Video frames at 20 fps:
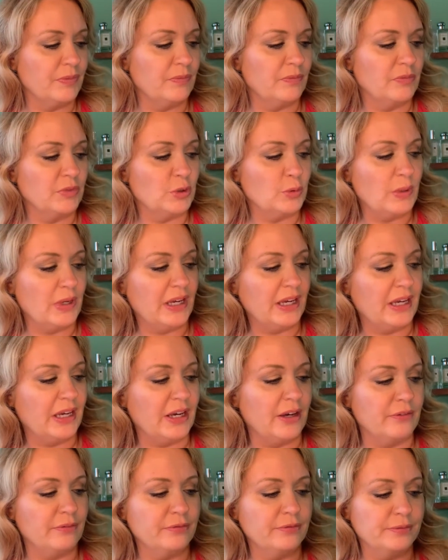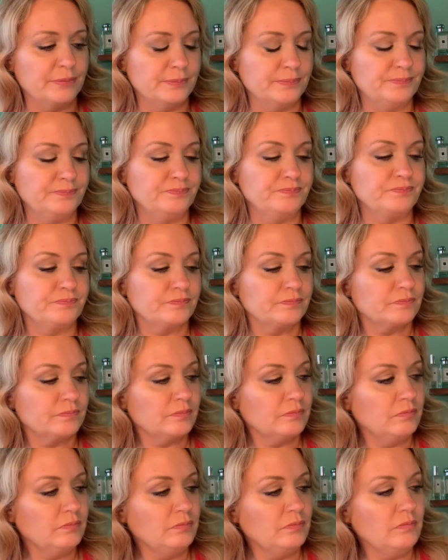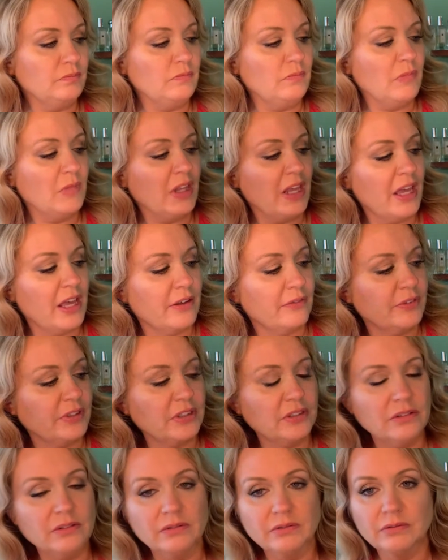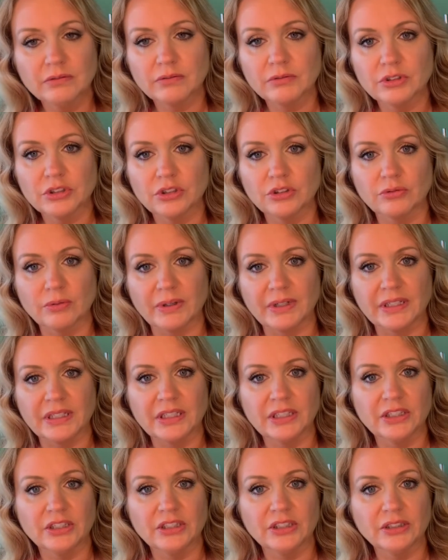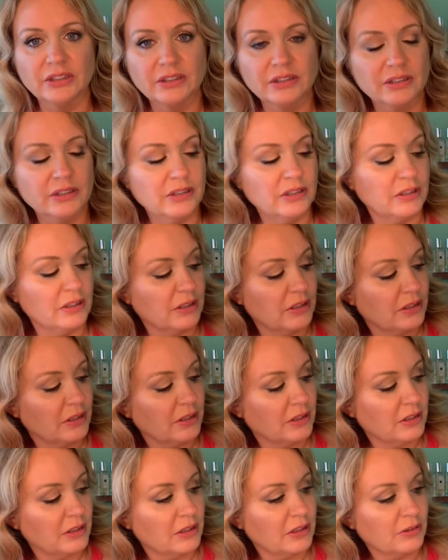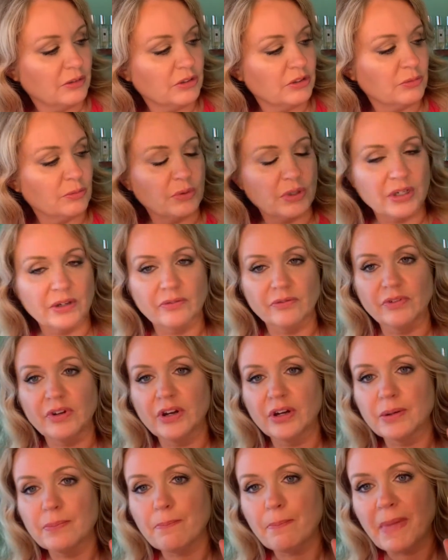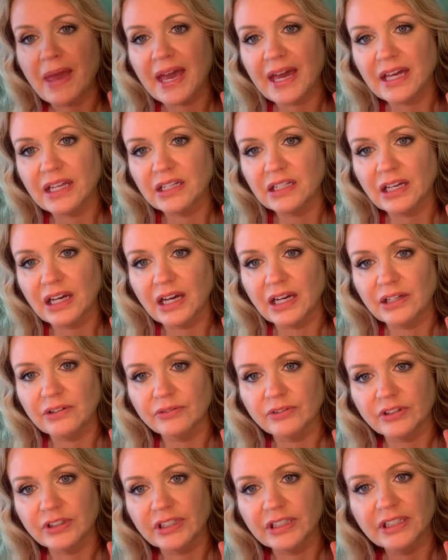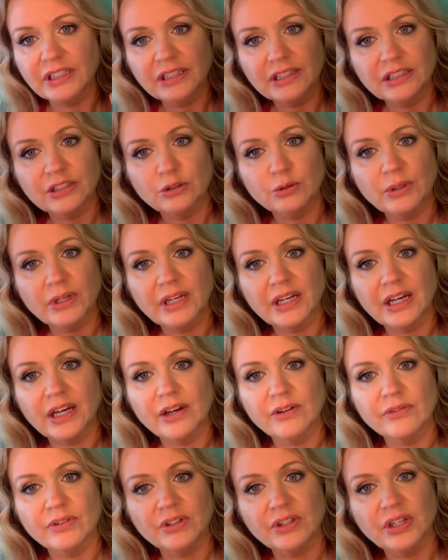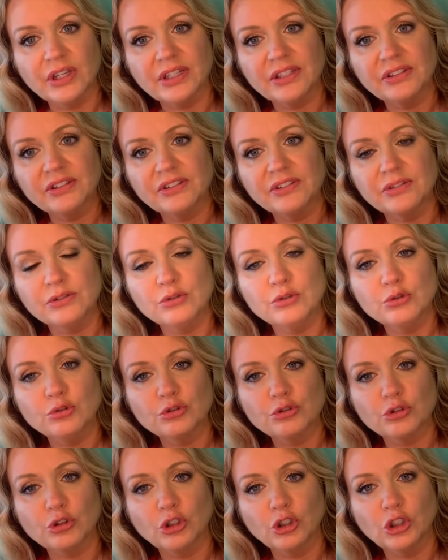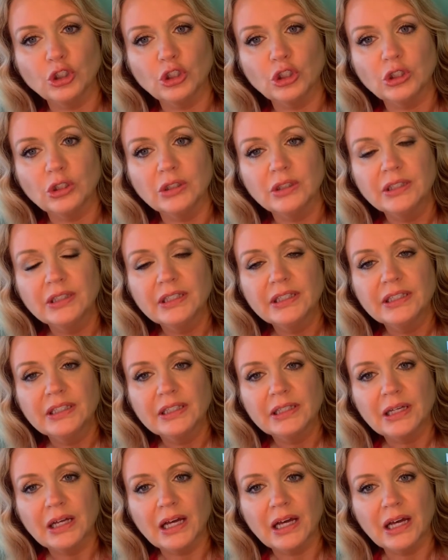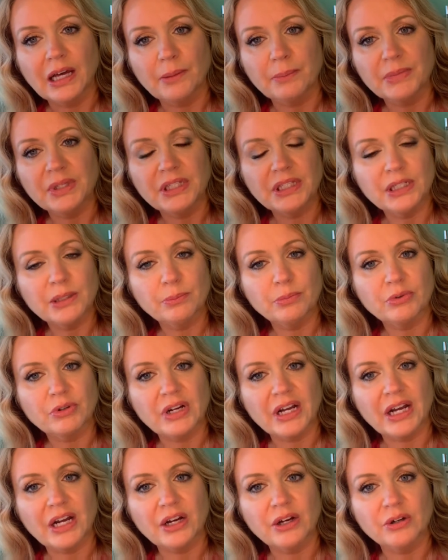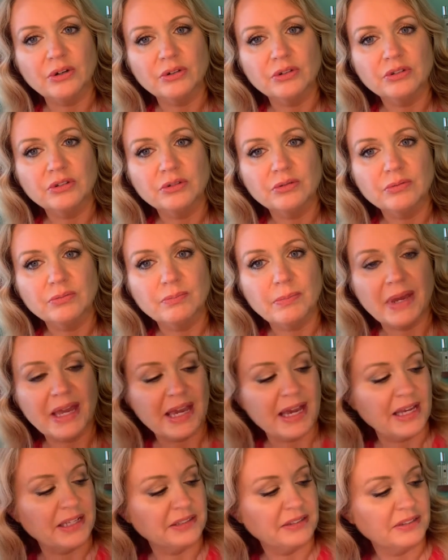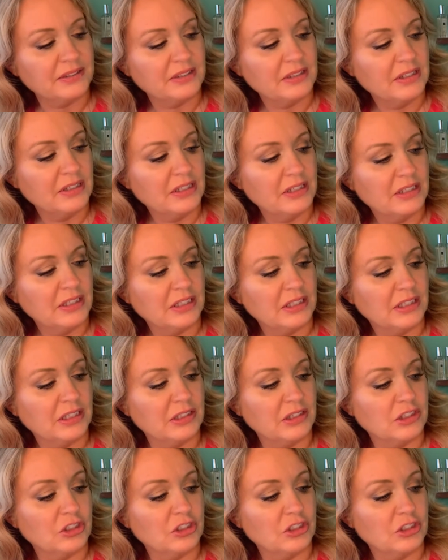You have Heaven, which is right here. It's a very matte ivory. Then you have a nice neutral medium brown matte in the